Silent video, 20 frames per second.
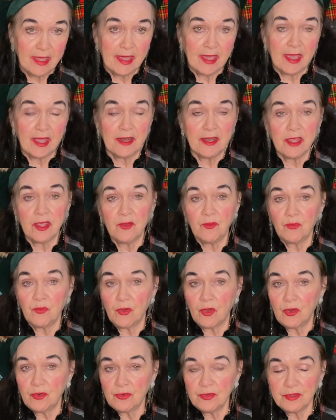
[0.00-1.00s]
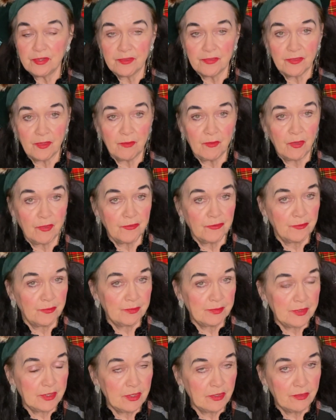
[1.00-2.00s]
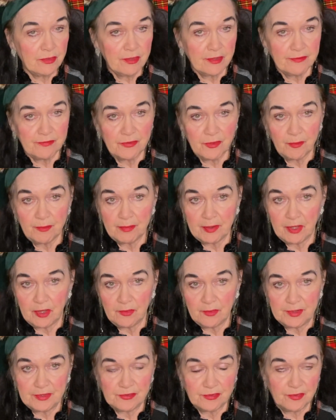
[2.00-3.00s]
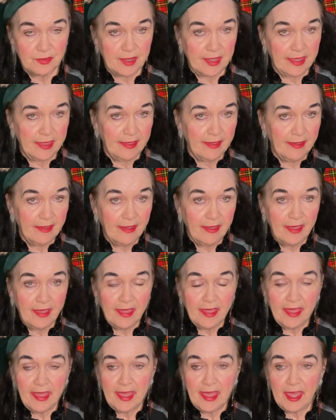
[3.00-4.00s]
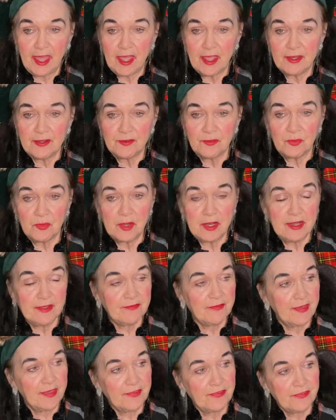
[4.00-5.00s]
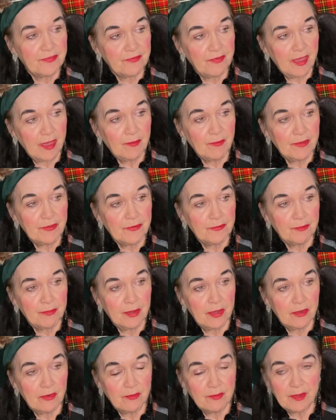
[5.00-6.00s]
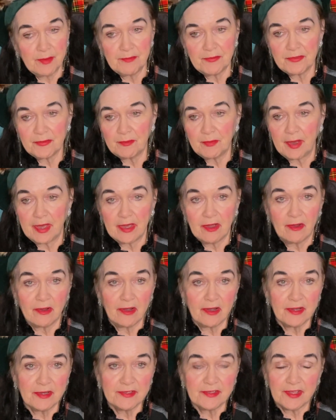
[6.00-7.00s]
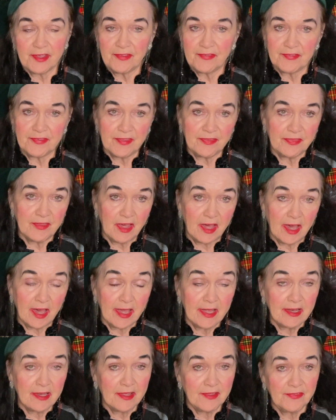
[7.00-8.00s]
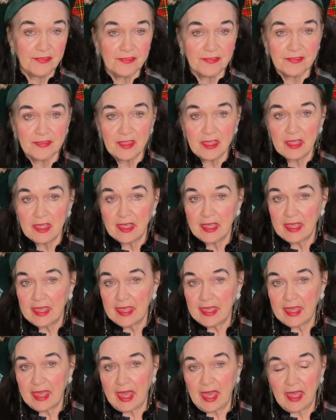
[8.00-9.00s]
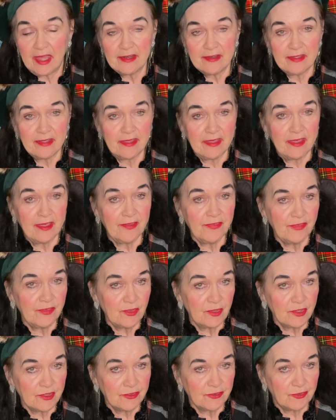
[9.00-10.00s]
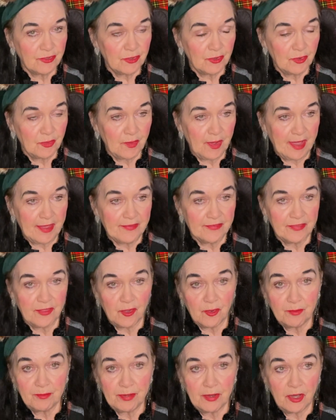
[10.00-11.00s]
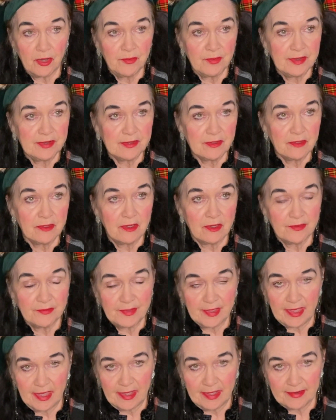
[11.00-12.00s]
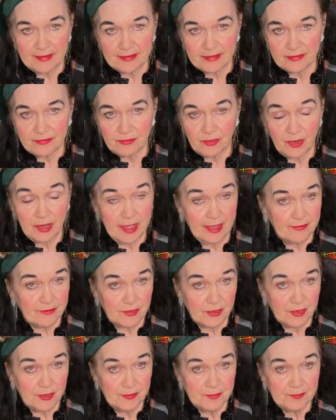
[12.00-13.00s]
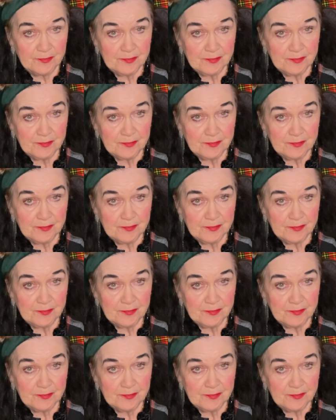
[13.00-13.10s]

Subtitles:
and he wrote the most beautiful poetry. And one of his famous poems, My Heart is in the Highlands, and he is looked to as their poet laureate forever.